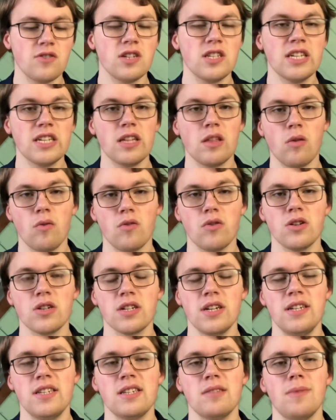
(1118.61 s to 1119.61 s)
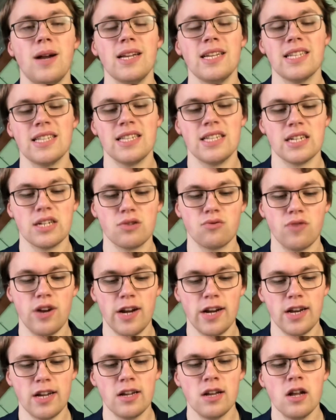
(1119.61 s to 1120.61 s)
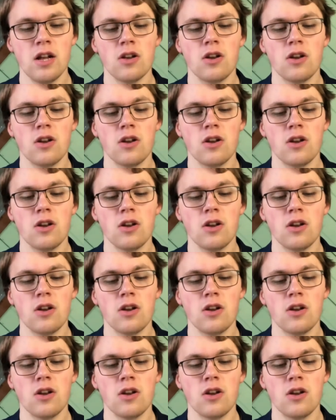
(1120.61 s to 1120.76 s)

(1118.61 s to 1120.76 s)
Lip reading: 63 goals against, a -6 rating.